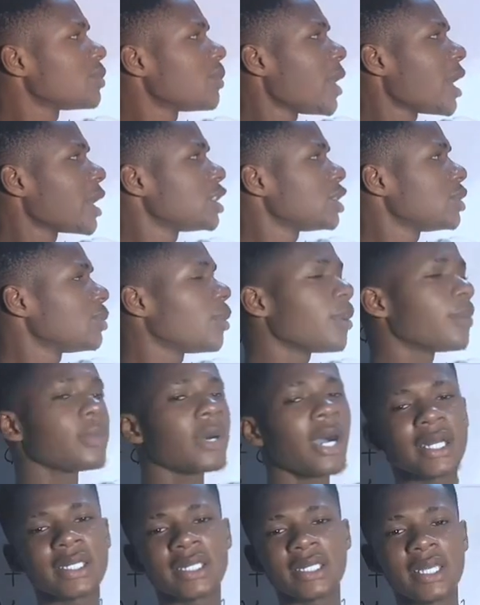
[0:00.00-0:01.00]

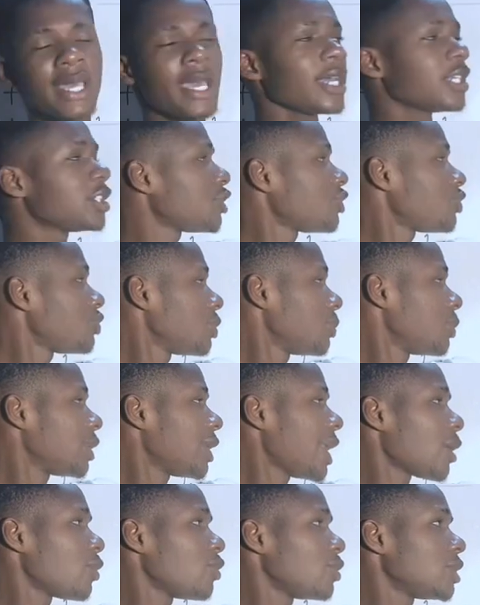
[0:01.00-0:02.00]
maximum at the extreme,
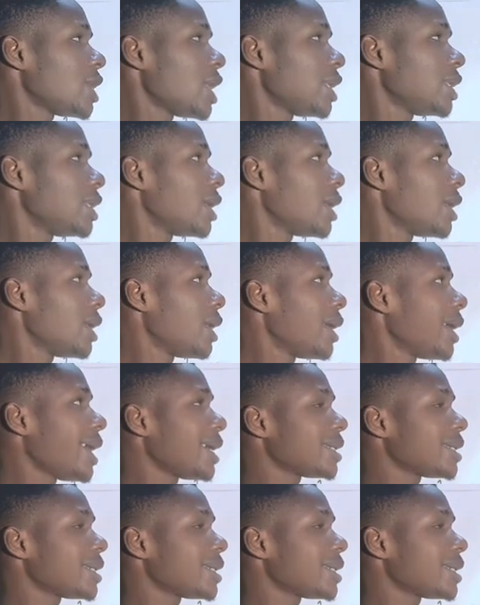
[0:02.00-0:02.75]
like we said.